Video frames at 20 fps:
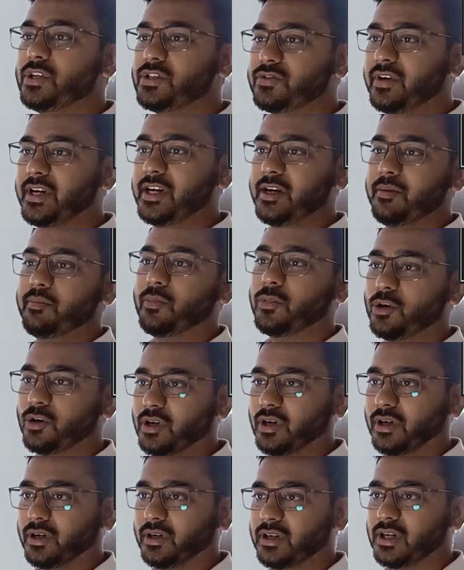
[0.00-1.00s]
is very
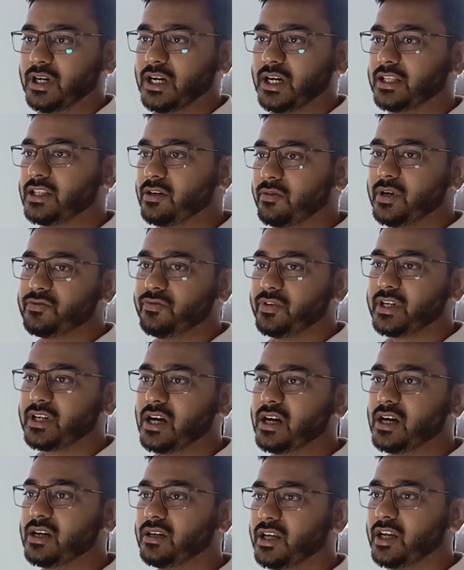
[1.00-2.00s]
important. Otherwise, we
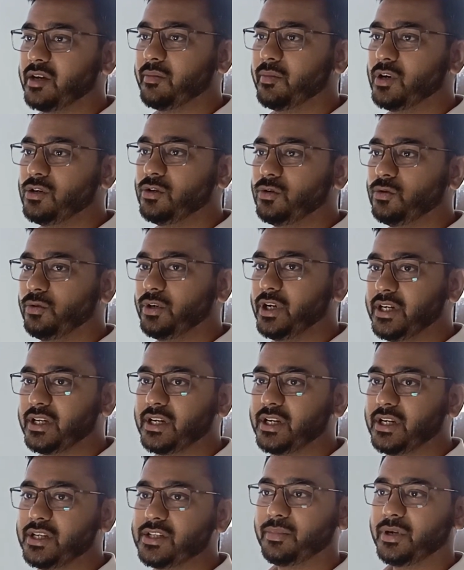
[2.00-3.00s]
can't able to
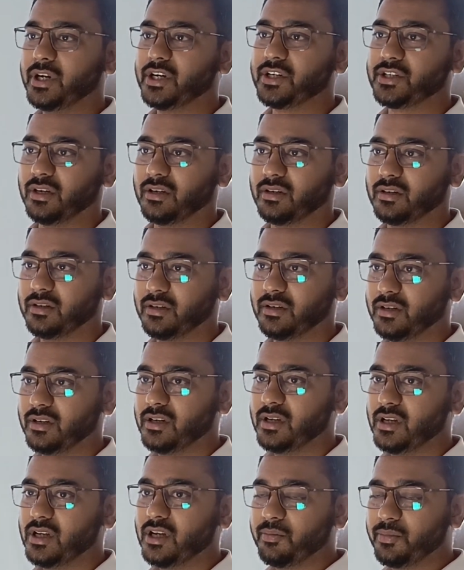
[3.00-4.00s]
increase the pressure.
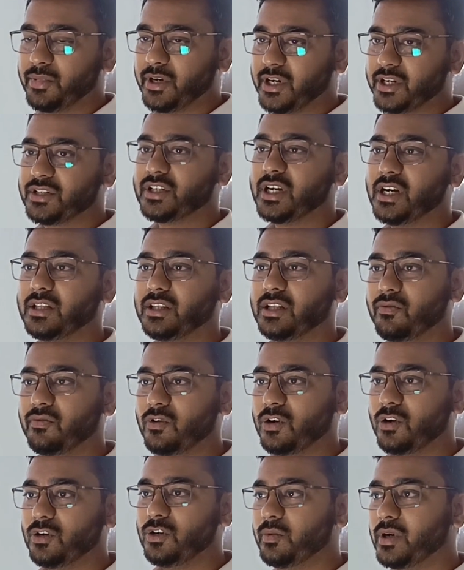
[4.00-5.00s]
Pressure and the
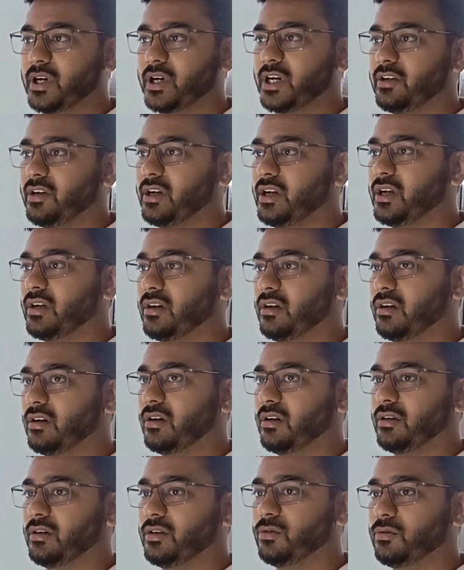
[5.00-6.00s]
volume are
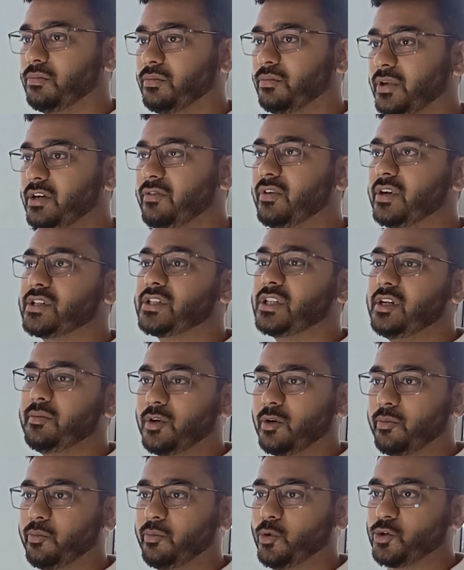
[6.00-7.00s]
inversely
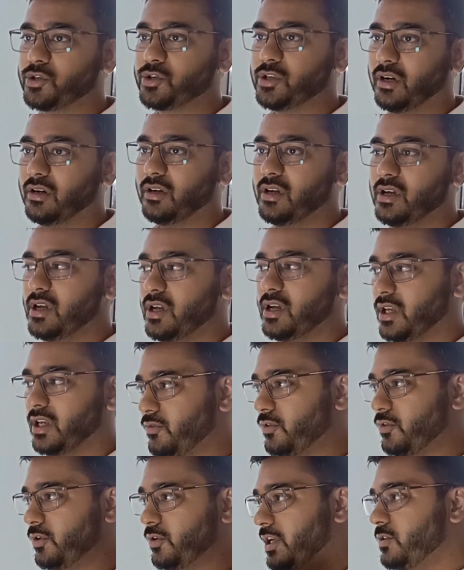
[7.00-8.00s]
proportional.
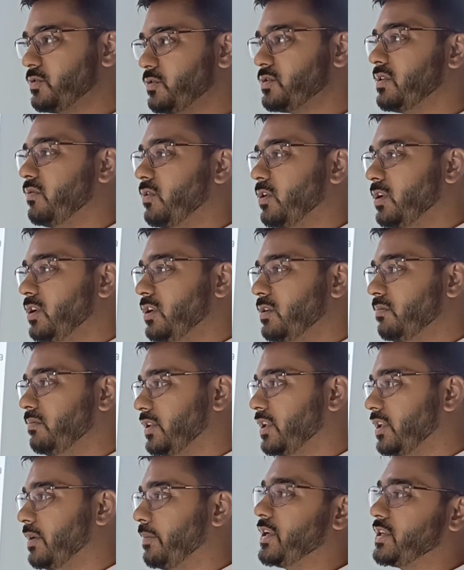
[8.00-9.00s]
If you reduce the volume,
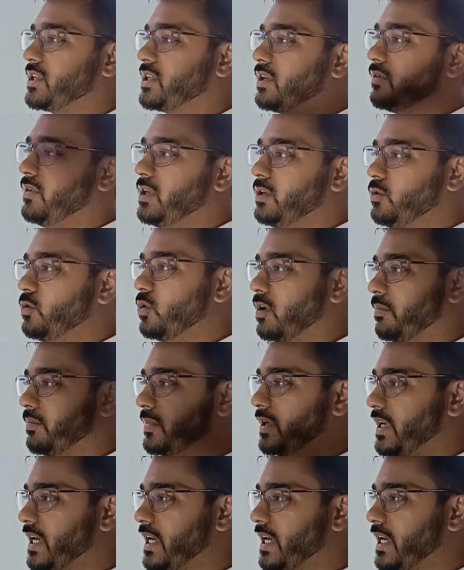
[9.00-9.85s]
the pressure will go up.